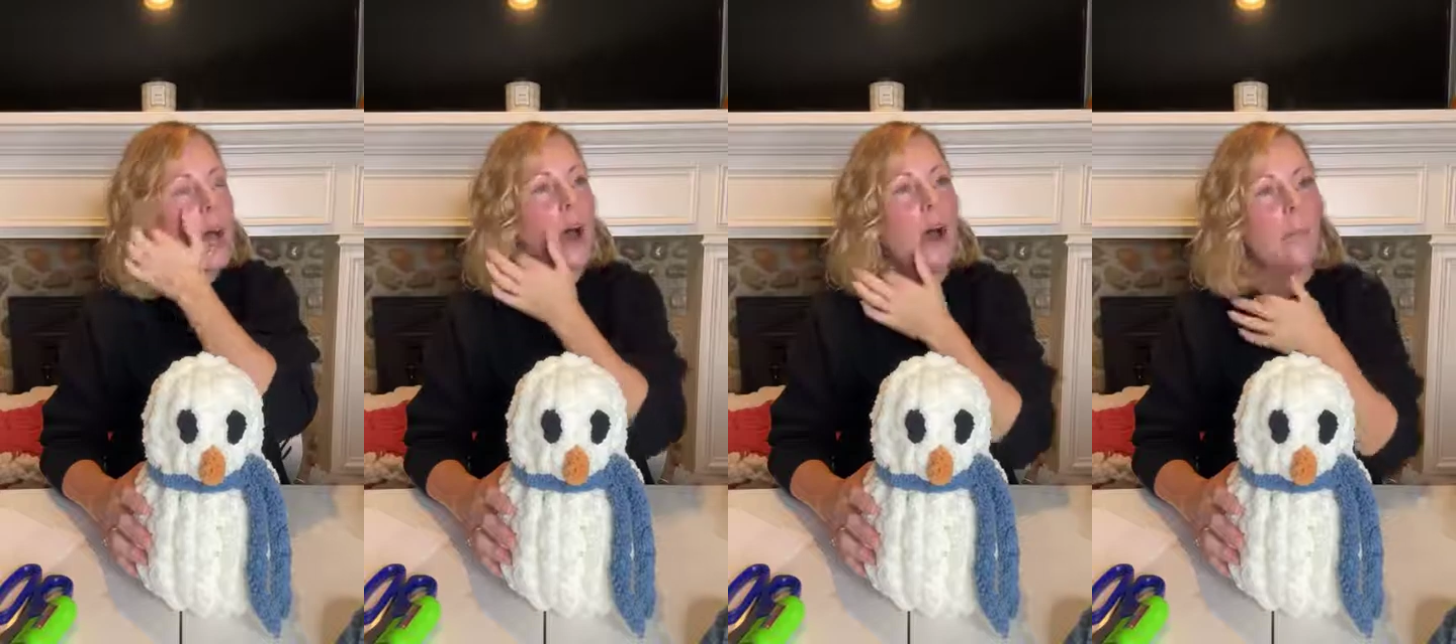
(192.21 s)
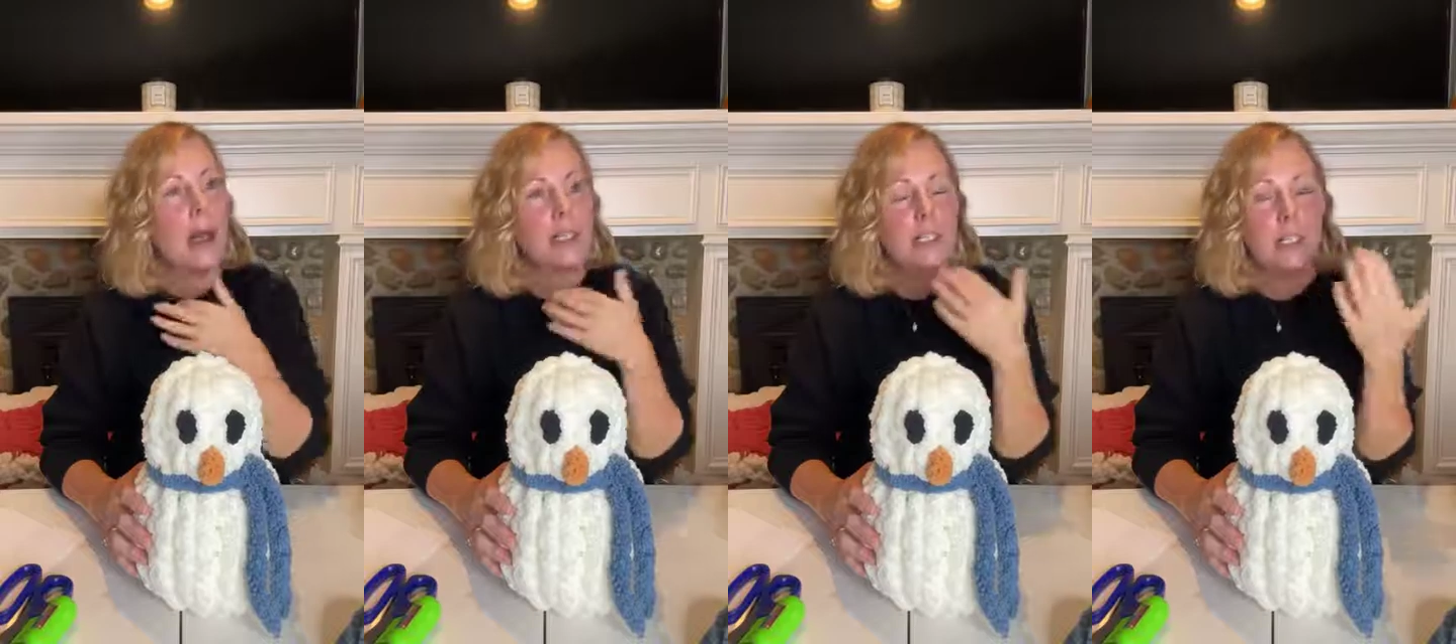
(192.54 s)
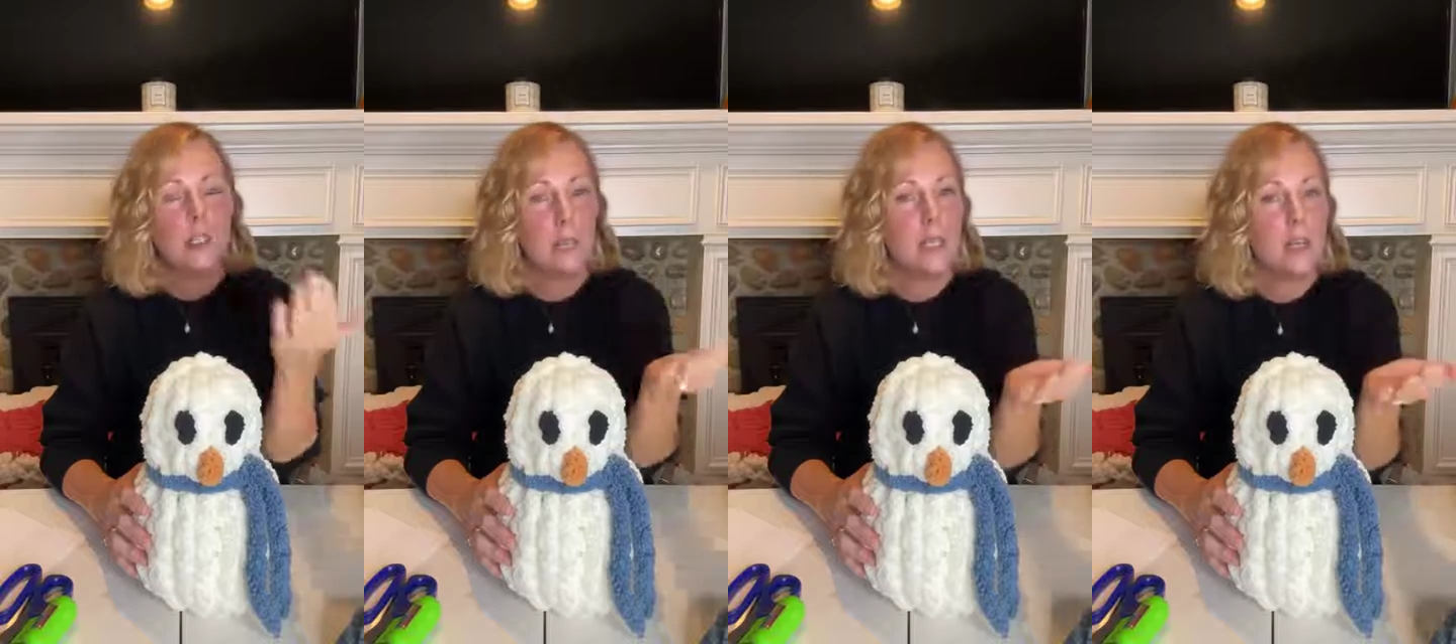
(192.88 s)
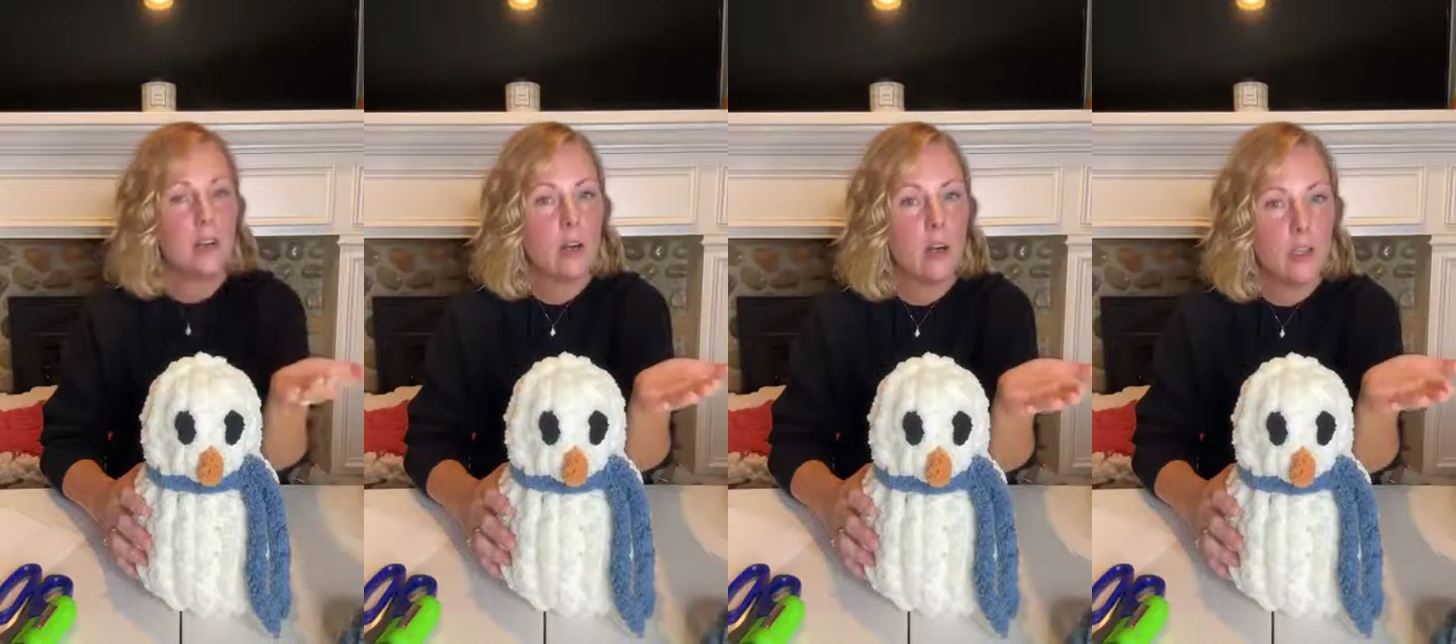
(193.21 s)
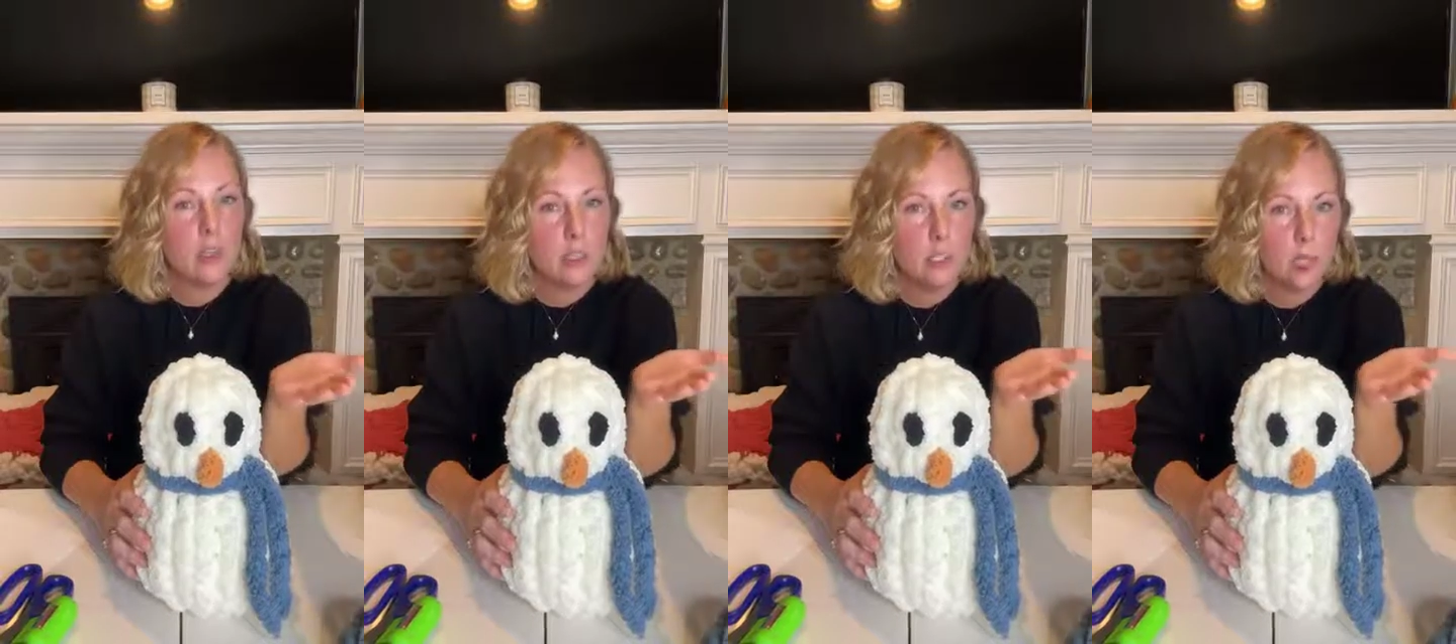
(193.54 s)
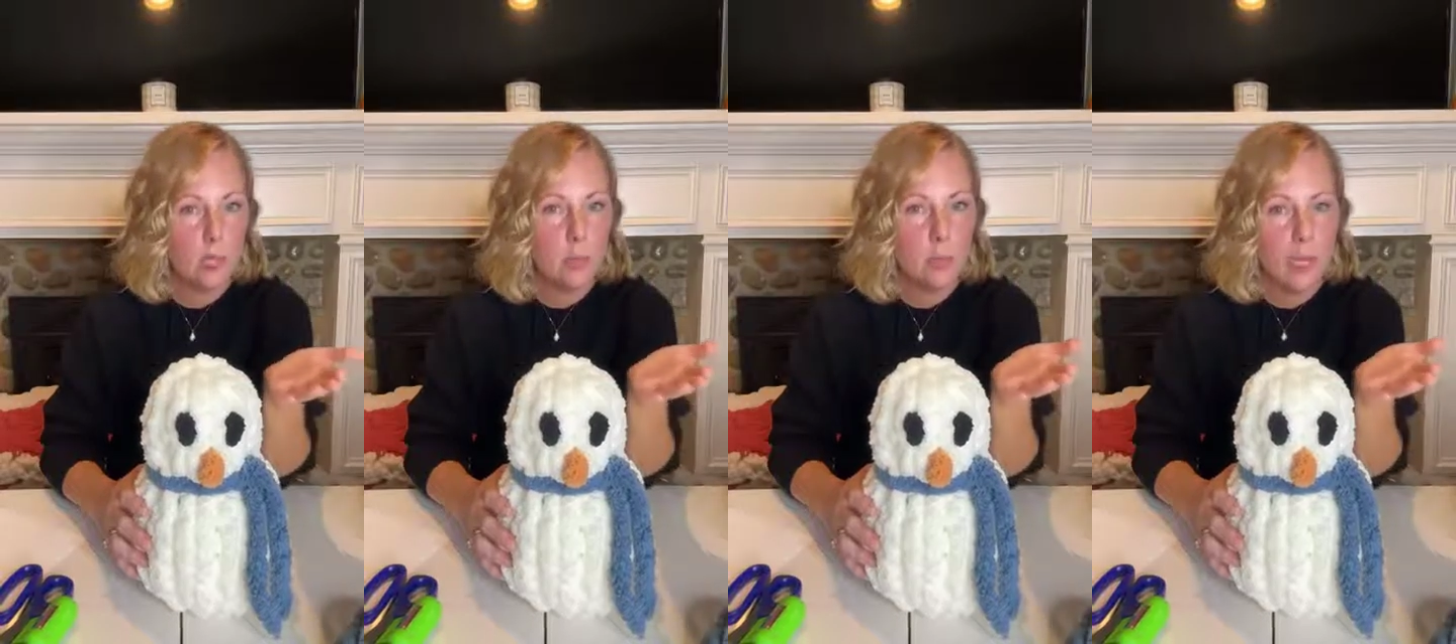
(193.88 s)
I teach beginner online
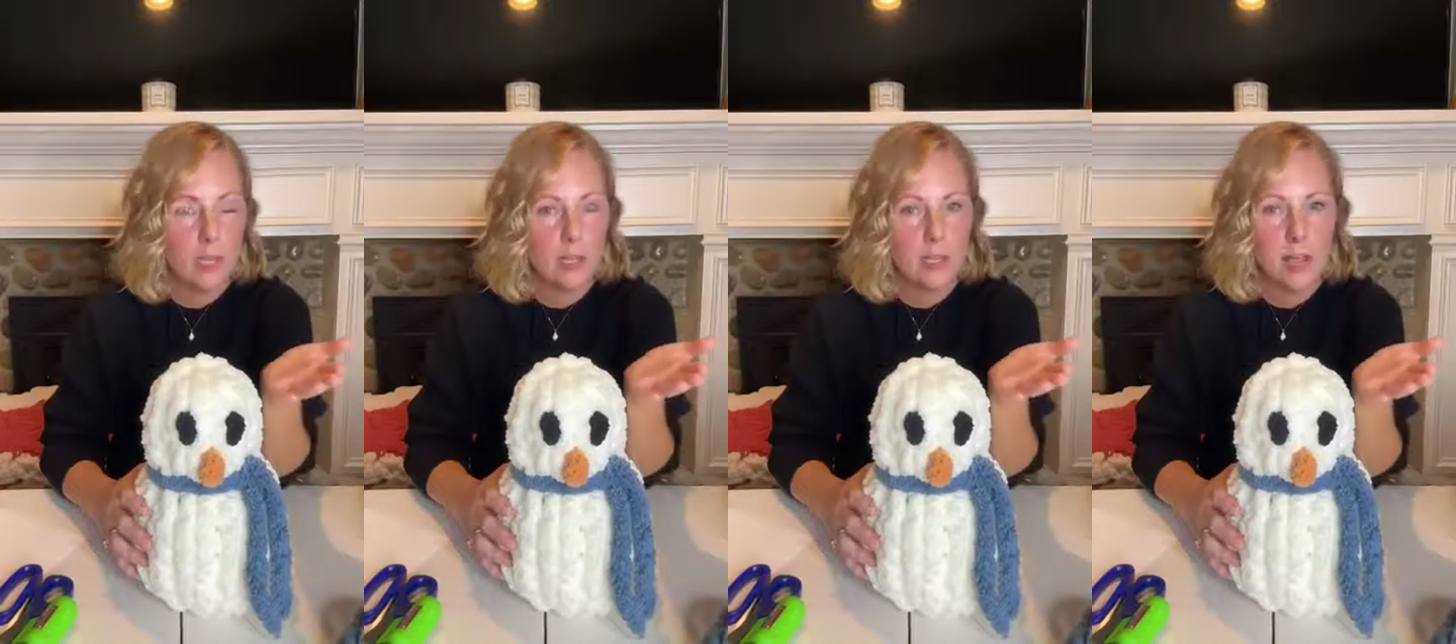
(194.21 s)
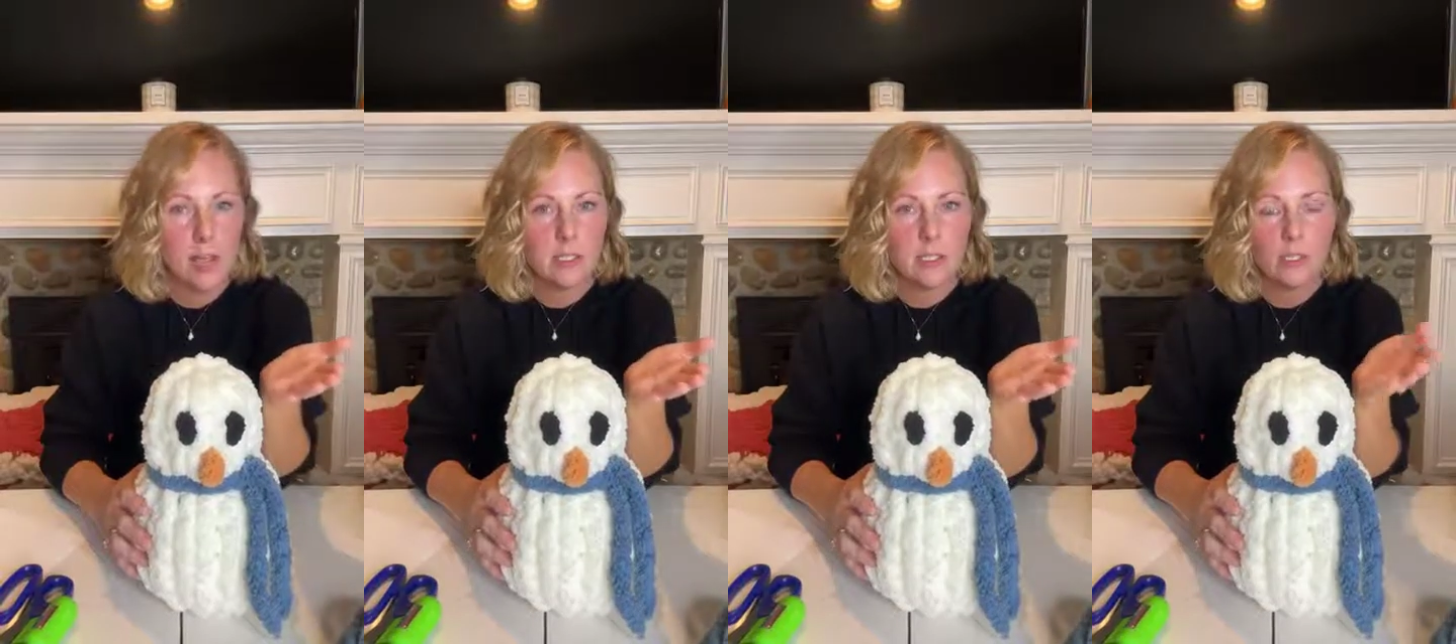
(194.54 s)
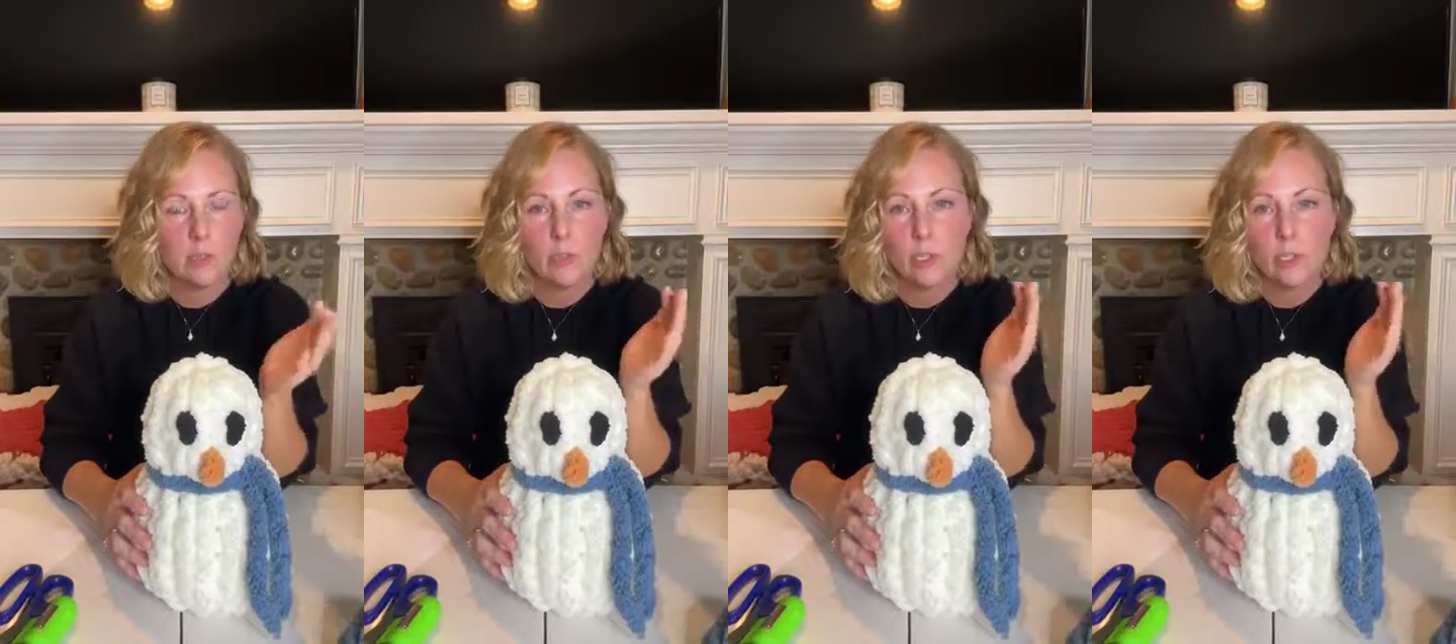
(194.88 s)
chunky blanket classes,